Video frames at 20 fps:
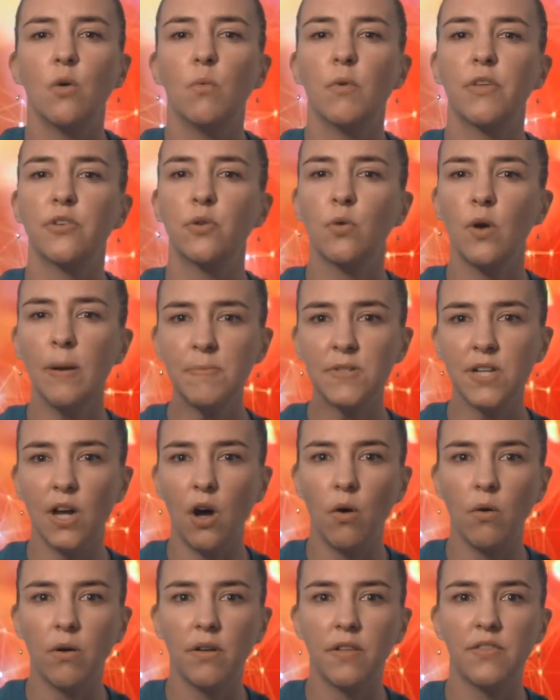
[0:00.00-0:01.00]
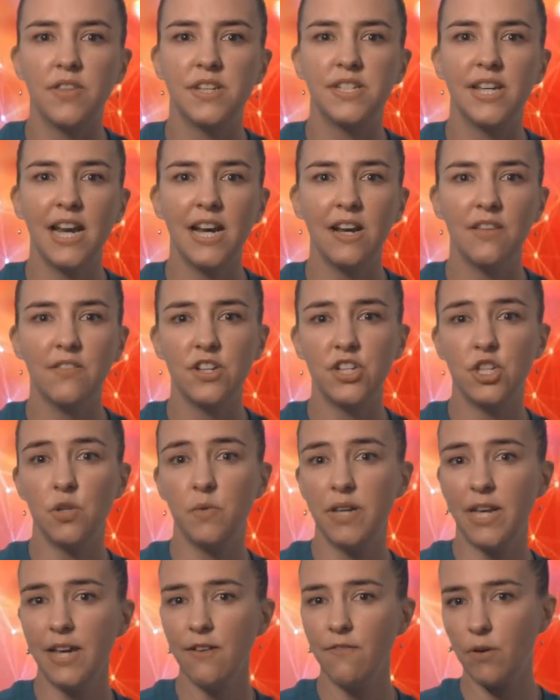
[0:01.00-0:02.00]
With crypto, the data that
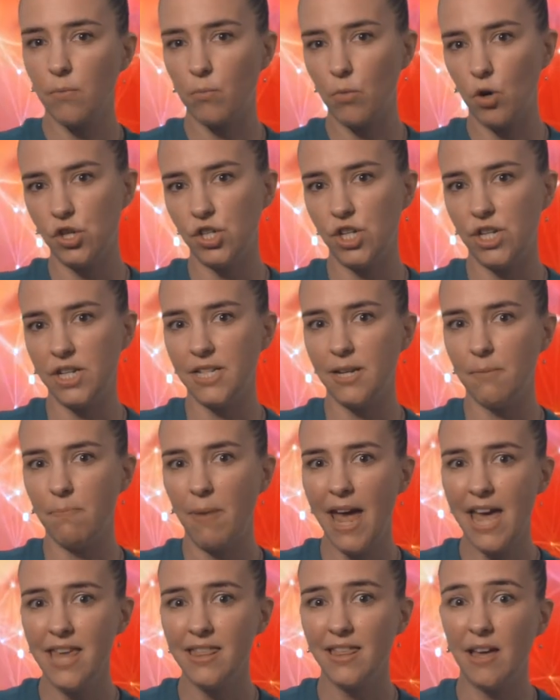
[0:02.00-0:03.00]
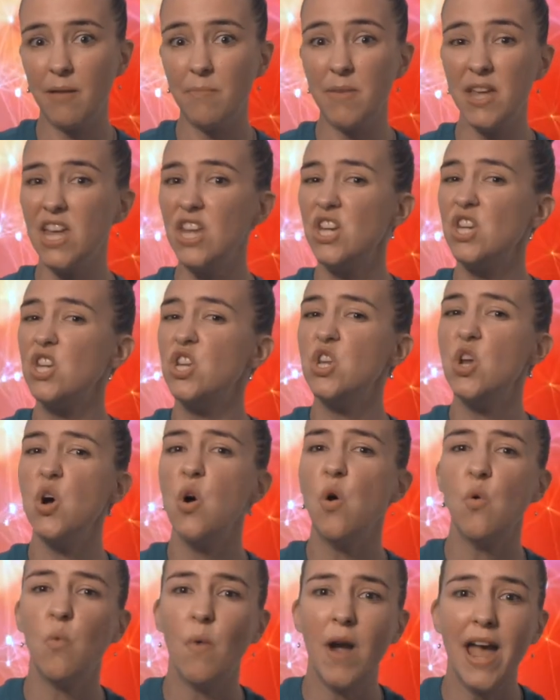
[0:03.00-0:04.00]
you give a merchant to pay them in
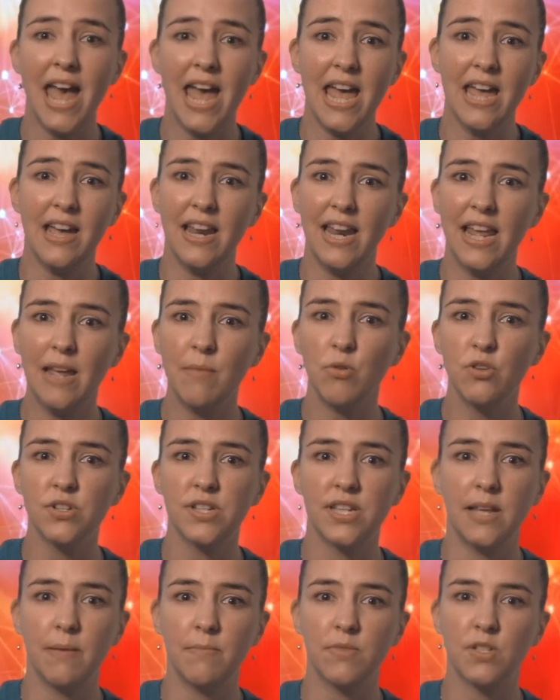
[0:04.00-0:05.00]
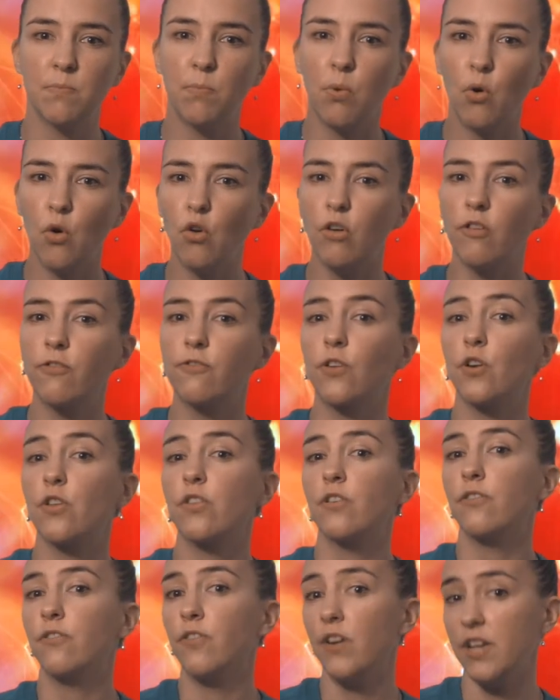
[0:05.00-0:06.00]
no way enables them to pull
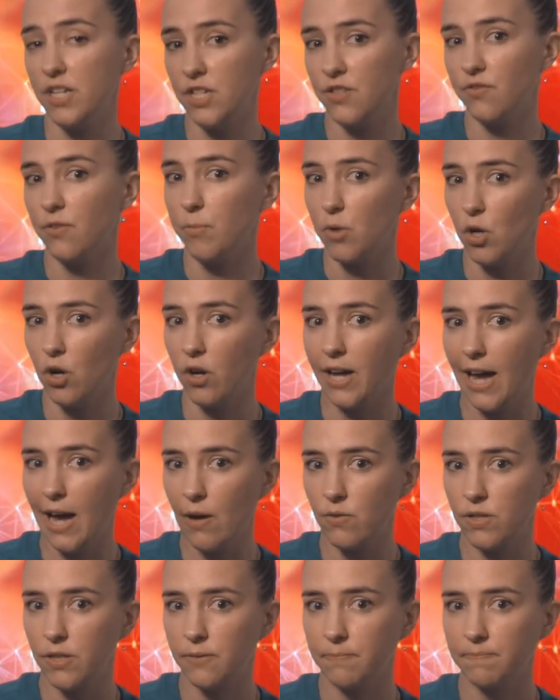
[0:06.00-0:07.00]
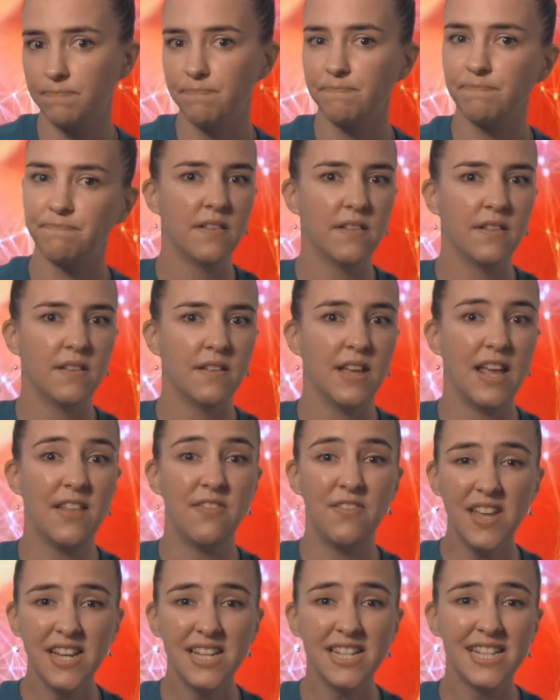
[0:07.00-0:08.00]
further funds from your account.
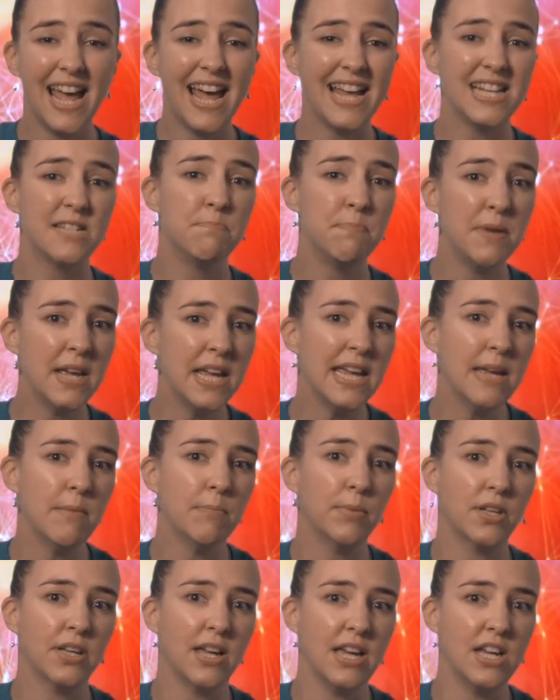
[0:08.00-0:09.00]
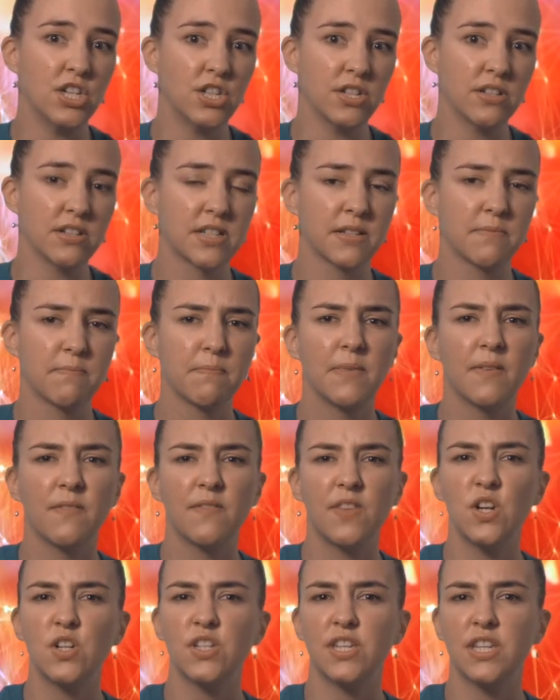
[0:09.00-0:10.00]
And this has big implications.
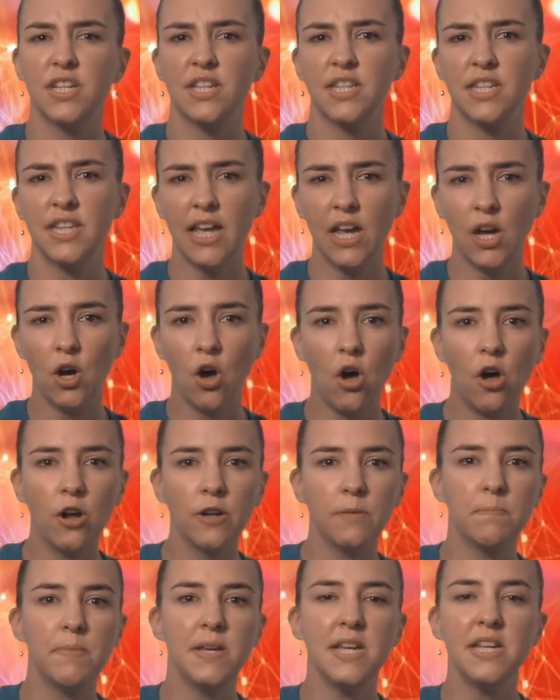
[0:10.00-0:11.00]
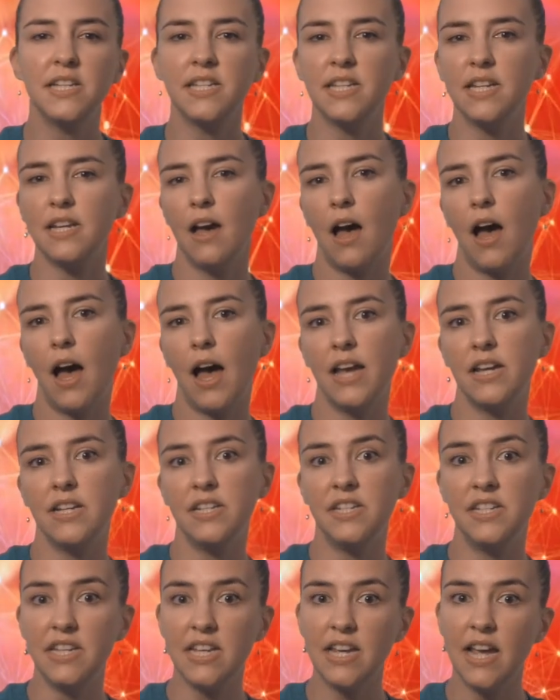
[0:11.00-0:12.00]
There's this thing called
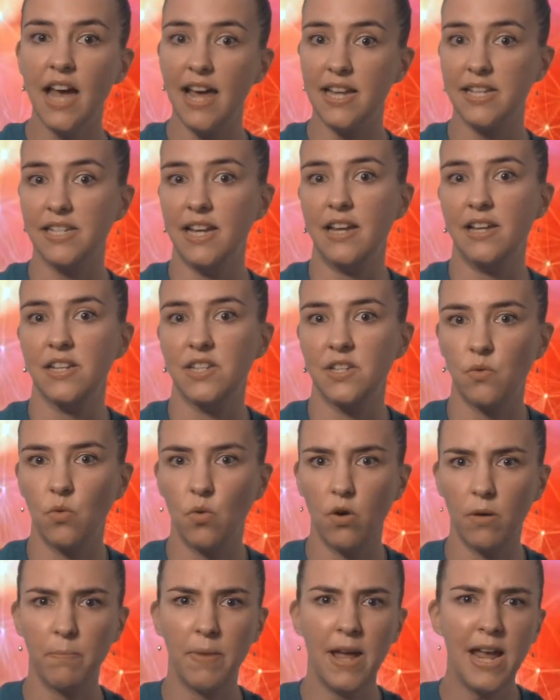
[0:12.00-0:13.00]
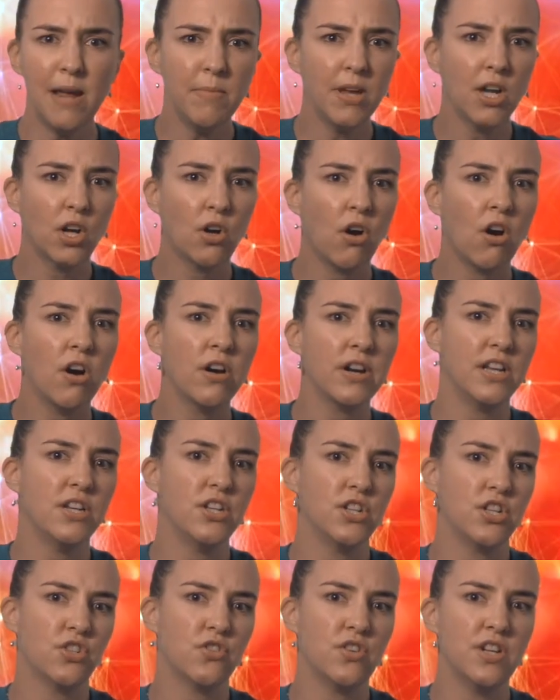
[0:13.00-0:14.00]
PCI DSS, or Payment Card
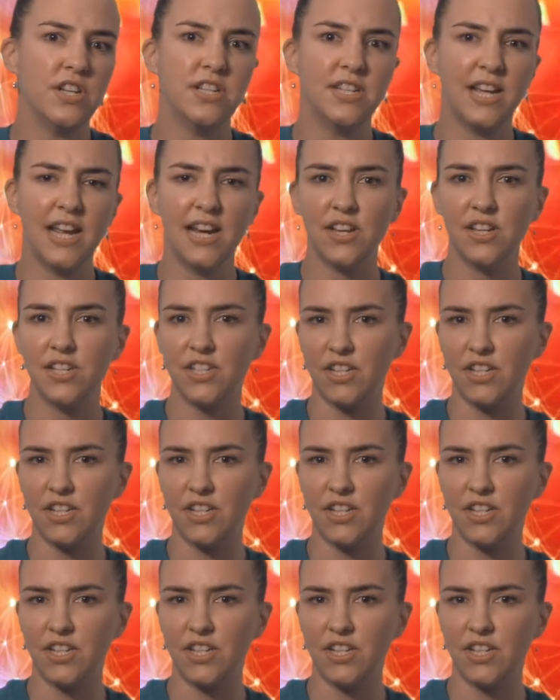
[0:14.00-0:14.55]
Industry Data